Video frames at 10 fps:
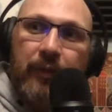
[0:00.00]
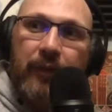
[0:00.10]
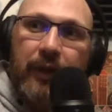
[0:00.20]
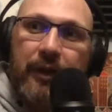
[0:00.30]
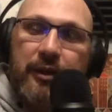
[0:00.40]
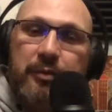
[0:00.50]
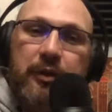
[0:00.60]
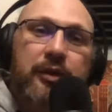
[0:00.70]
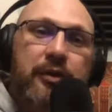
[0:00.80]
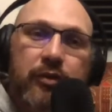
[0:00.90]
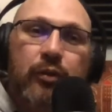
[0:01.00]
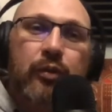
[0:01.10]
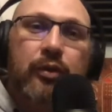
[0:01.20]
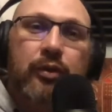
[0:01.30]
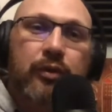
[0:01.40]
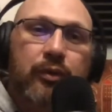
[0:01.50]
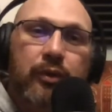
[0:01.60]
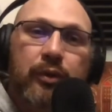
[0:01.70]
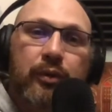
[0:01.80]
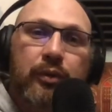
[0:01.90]
experience the world
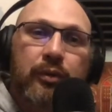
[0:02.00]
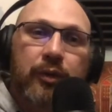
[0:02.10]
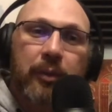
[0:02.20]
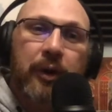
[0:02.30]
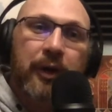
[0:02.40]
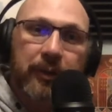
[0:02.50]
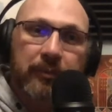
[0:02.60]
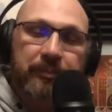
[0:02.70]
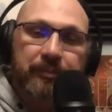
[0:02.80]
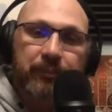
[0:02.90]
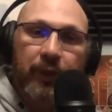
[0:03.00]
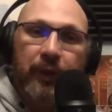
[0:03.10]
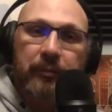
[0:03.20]
through their body, right?